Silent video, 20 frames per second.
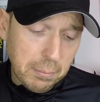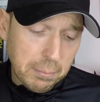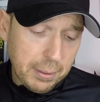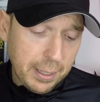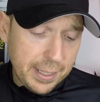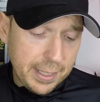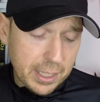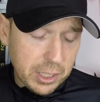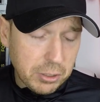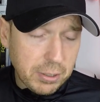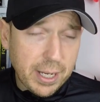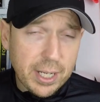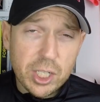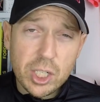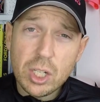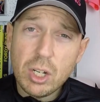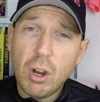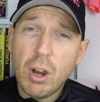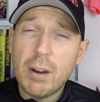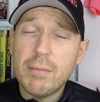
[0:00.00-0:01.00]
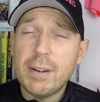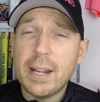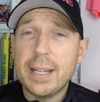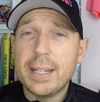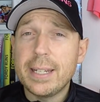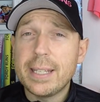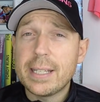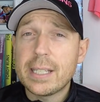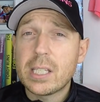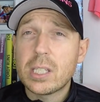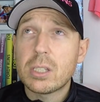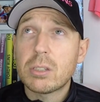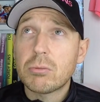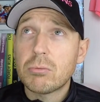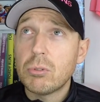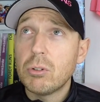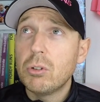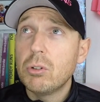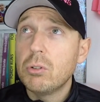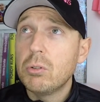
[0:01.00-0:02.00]
Plenty of traction. I ran these
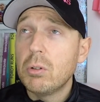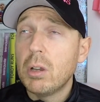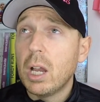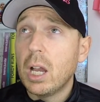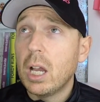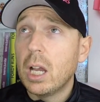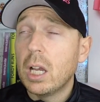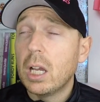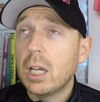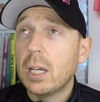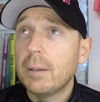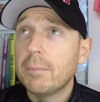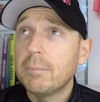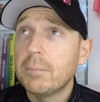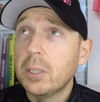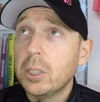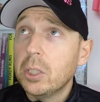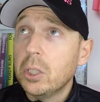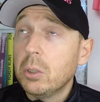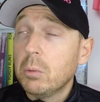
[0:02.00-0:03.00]
through, well,